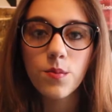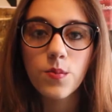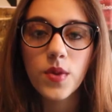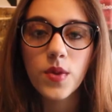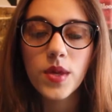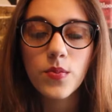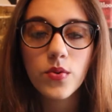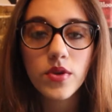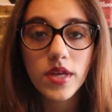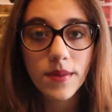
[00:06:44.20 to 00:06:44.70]

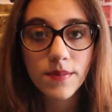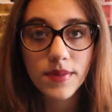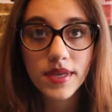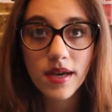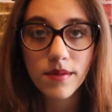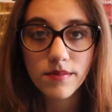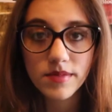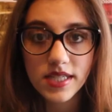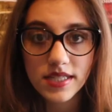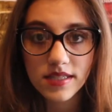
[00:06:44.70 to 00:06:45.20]
People can
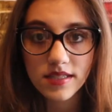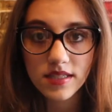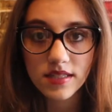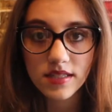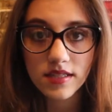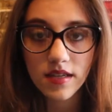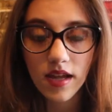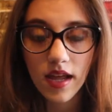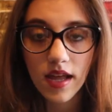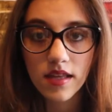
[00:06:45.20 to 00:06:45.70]
become
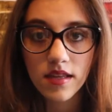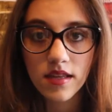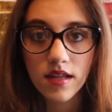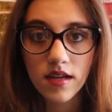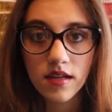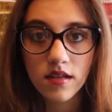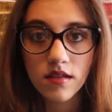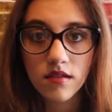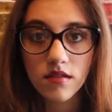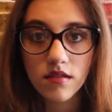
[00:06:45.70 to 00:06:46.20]
distant and
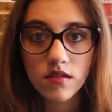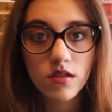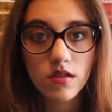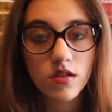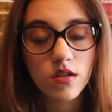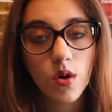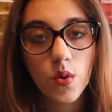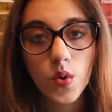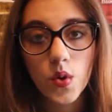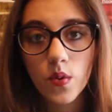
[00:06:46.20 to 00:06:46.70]
then
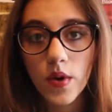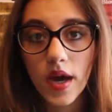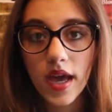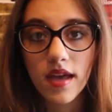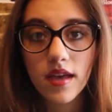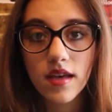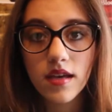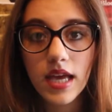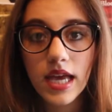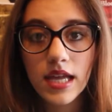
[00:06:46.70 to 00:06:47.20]
go
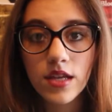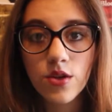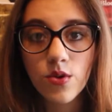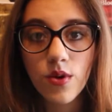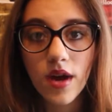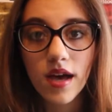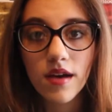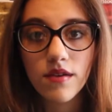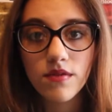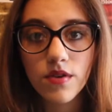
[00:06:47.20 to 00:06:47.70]
away, and you
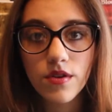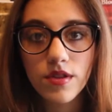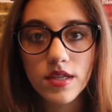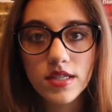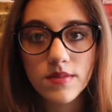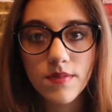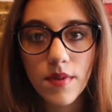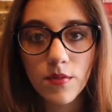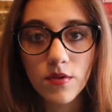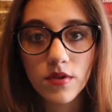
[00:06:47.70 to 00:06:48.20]
have all
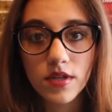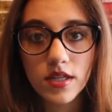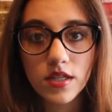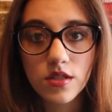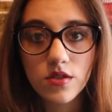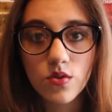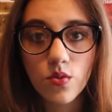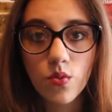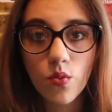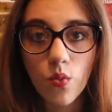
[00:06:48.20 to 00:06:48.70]
these
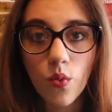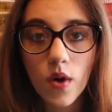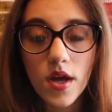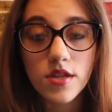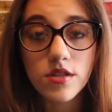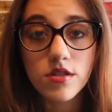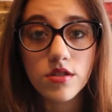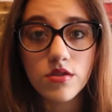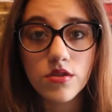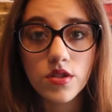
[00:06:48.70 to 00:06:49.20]
memories.
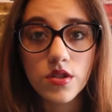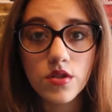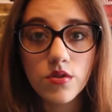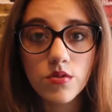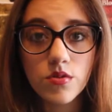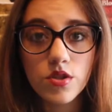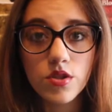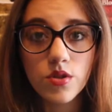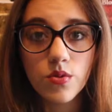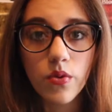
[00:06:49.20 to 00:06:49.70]
What do
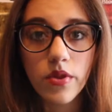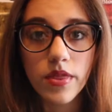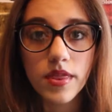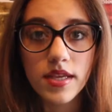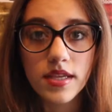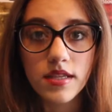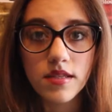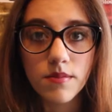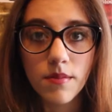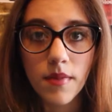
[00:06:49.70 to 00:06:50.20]
you do with
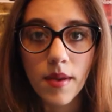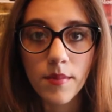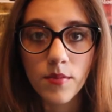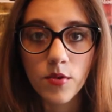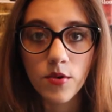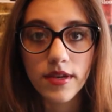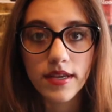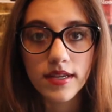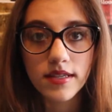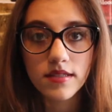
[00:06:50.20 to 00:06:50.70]
these
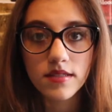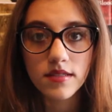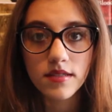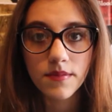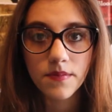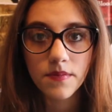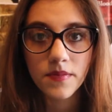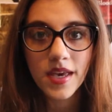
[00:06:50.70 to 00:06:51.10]
memories?